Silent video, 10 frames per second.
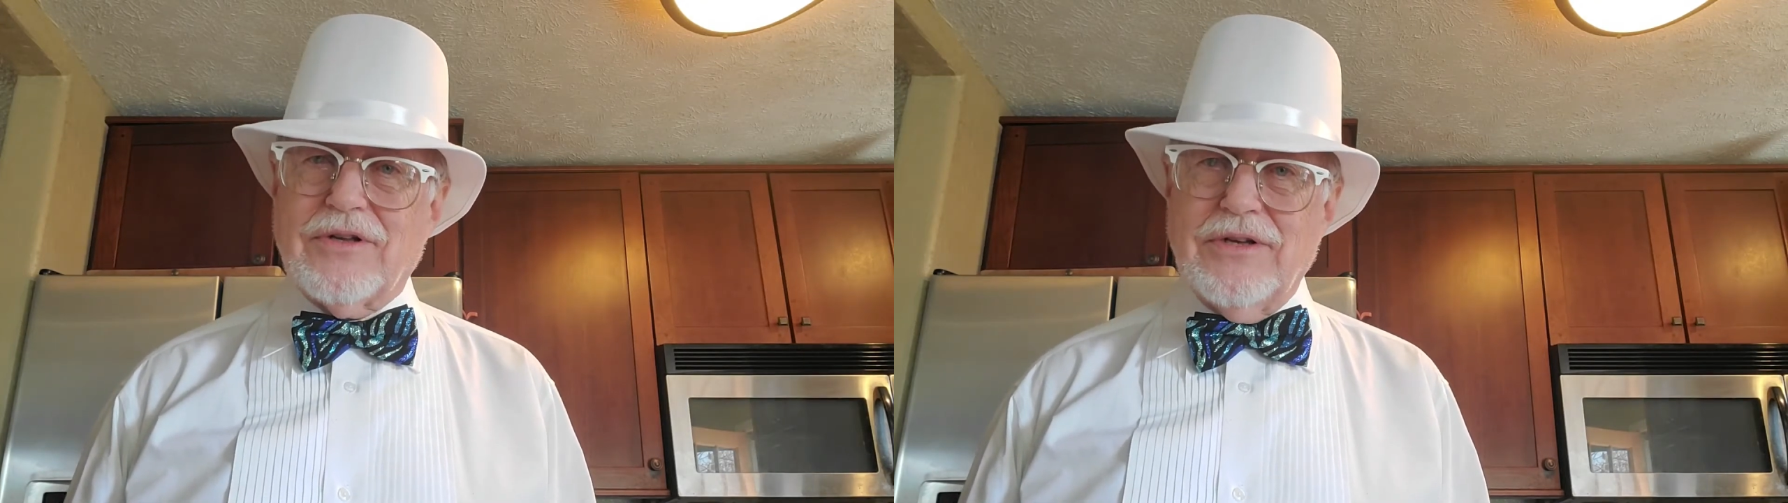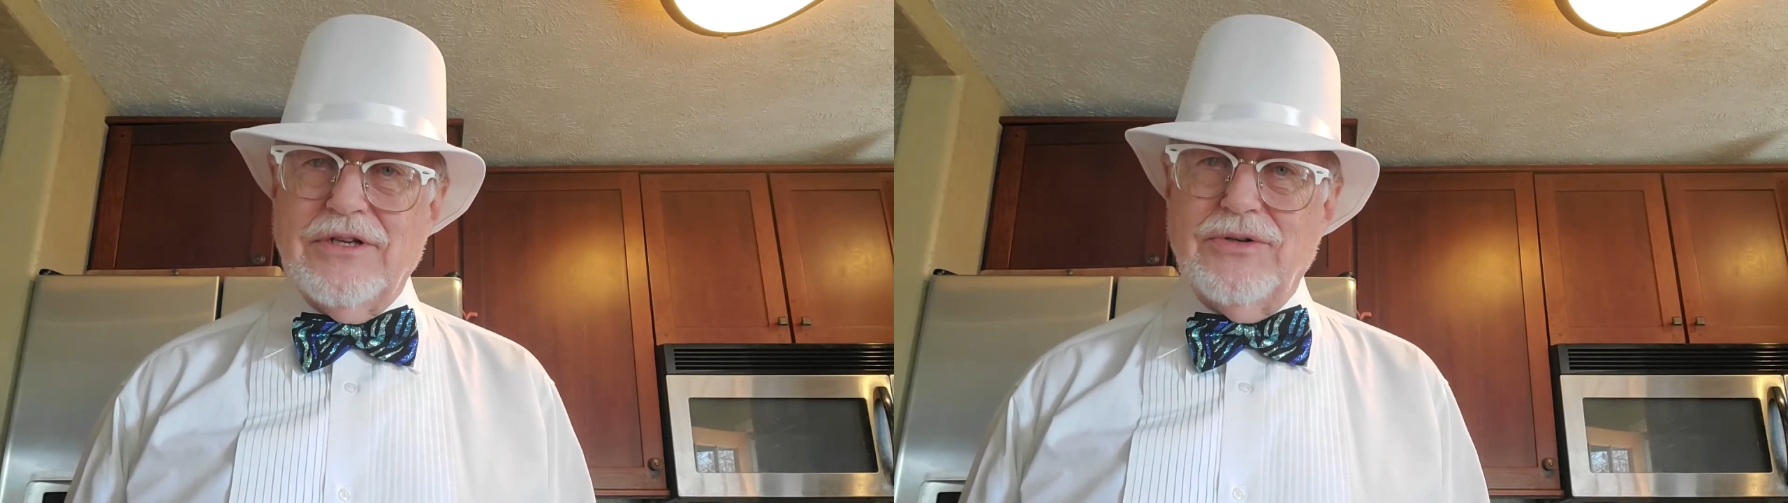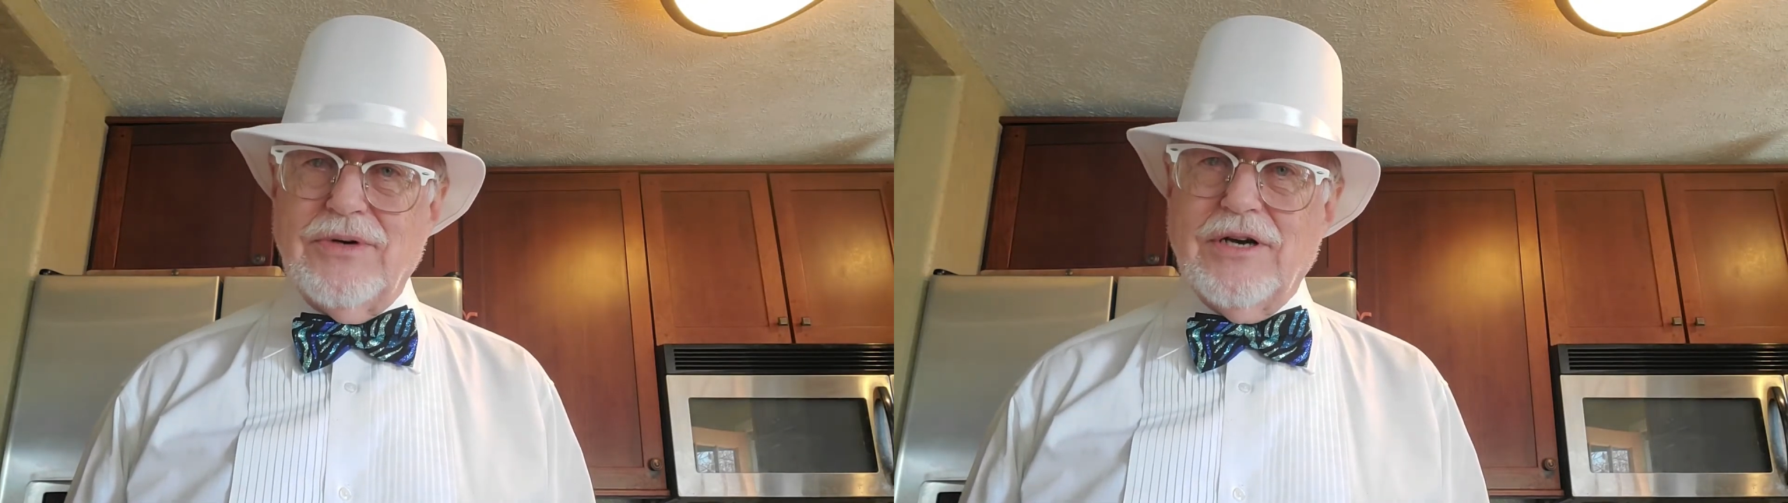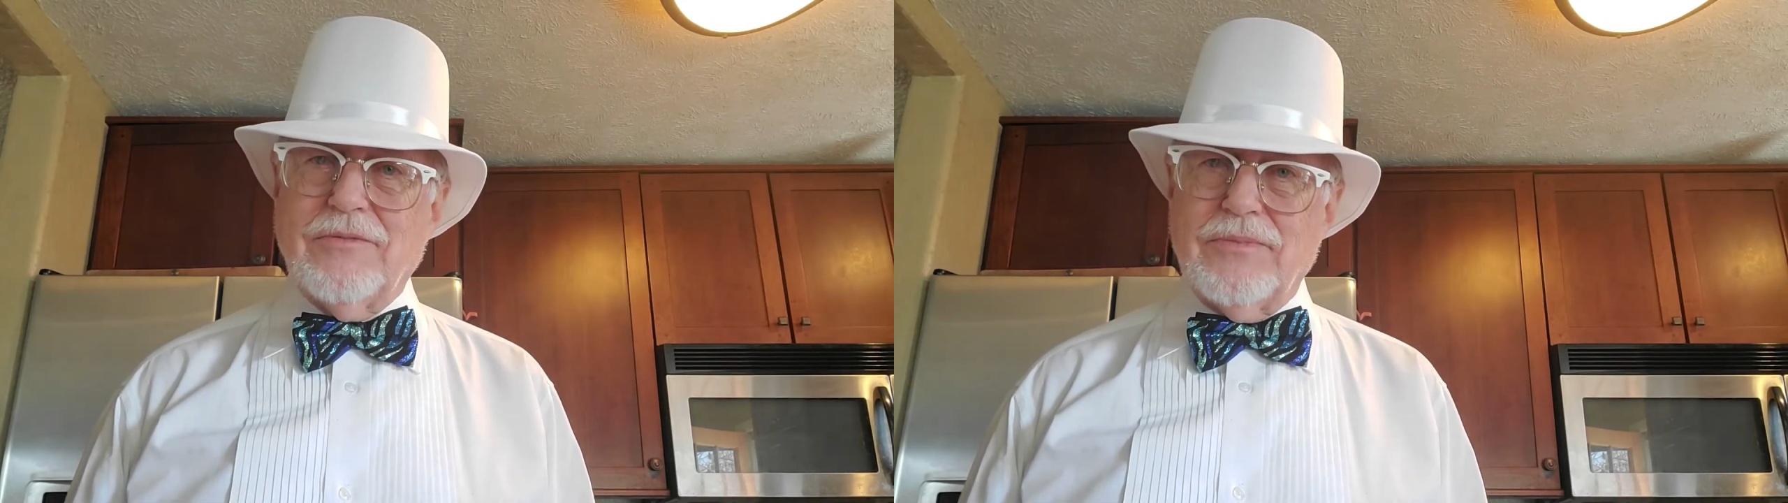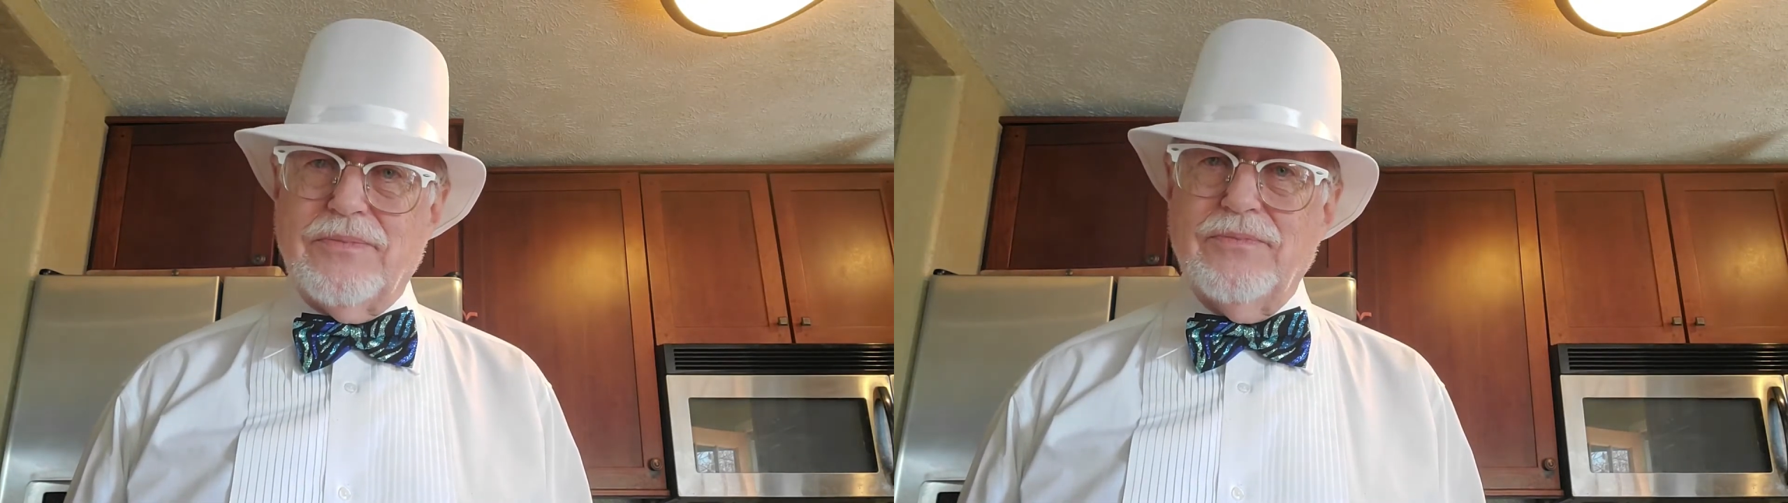They do
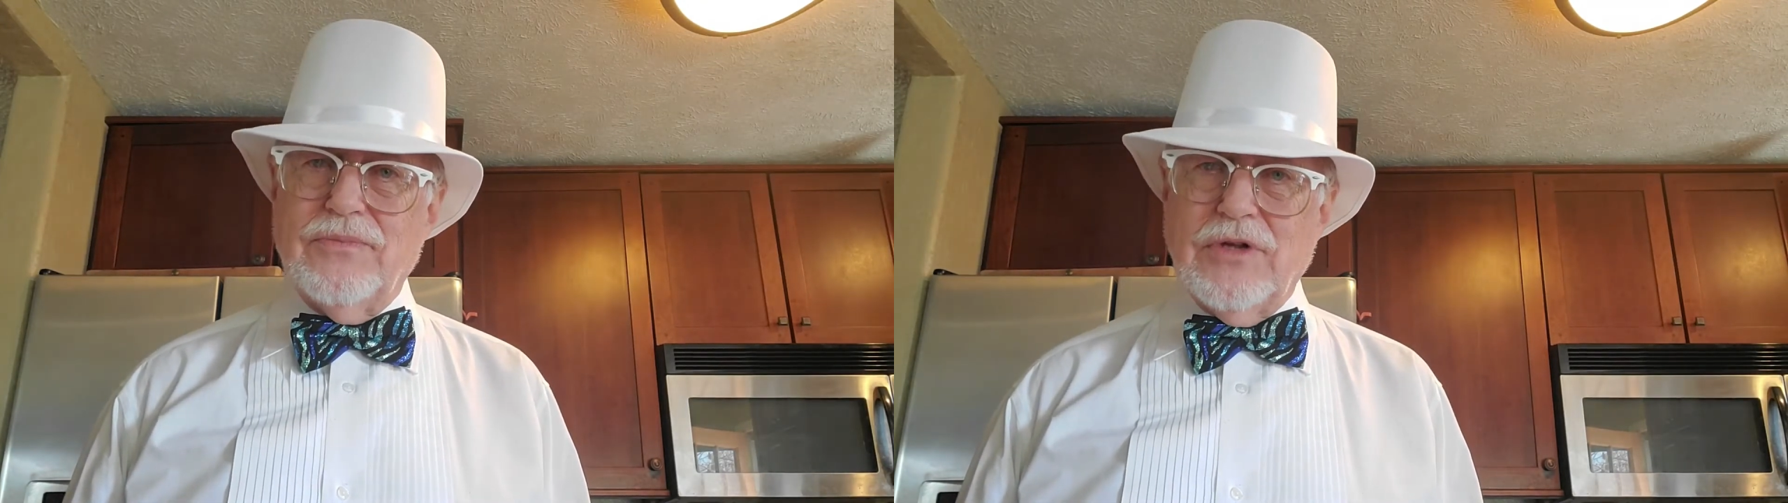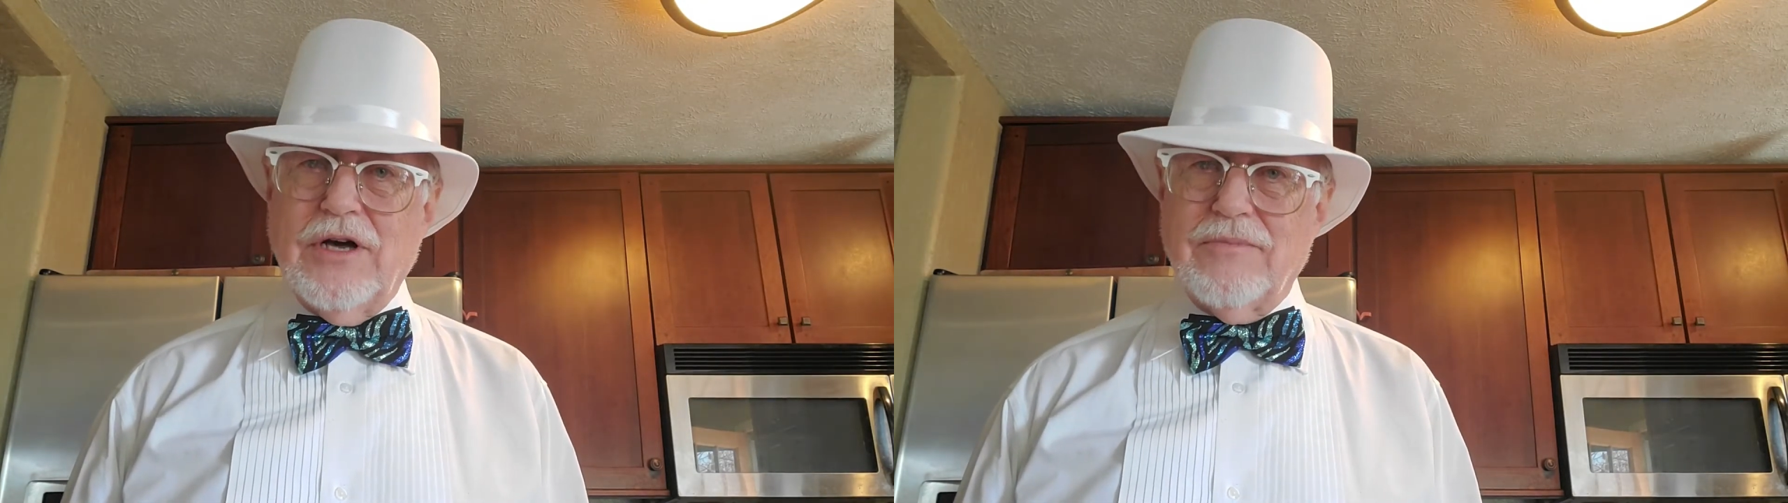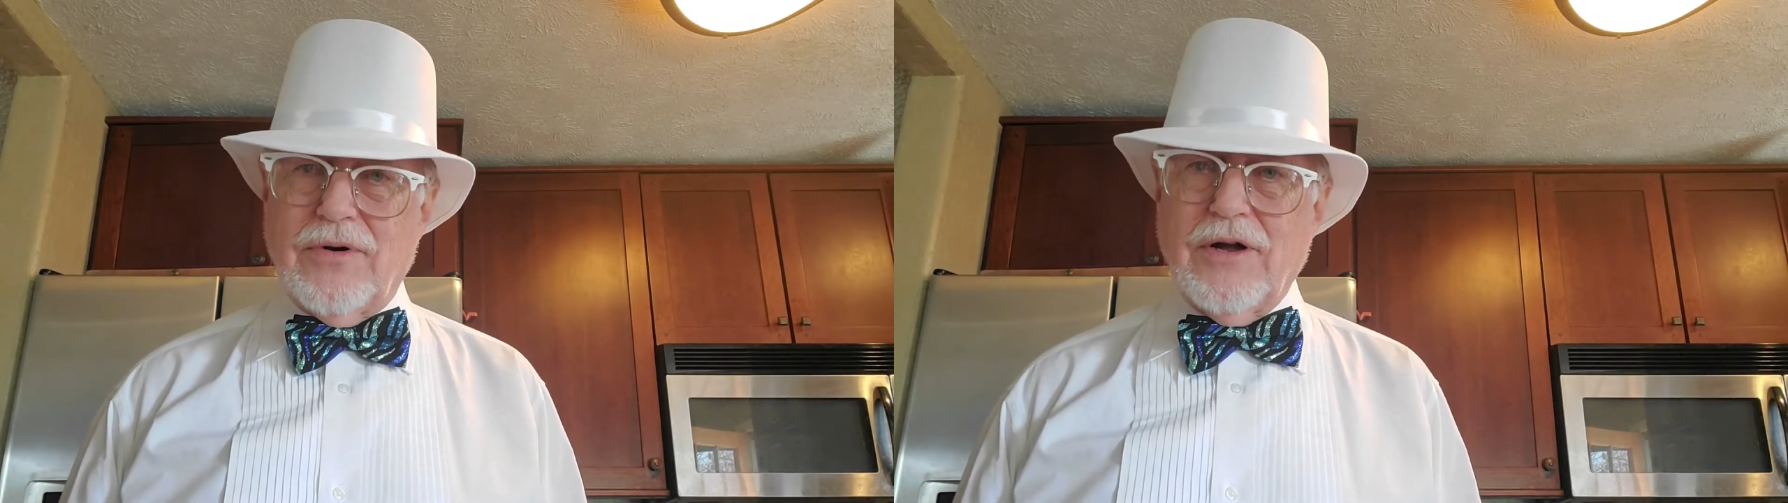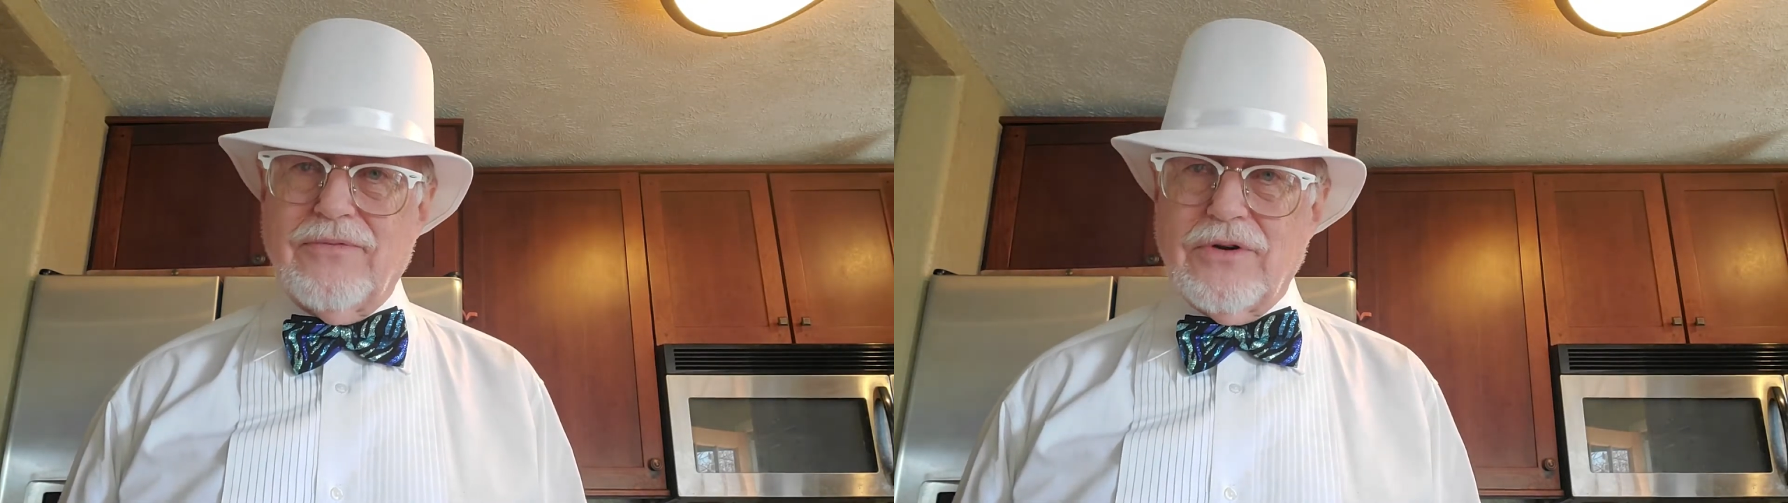help nonprofit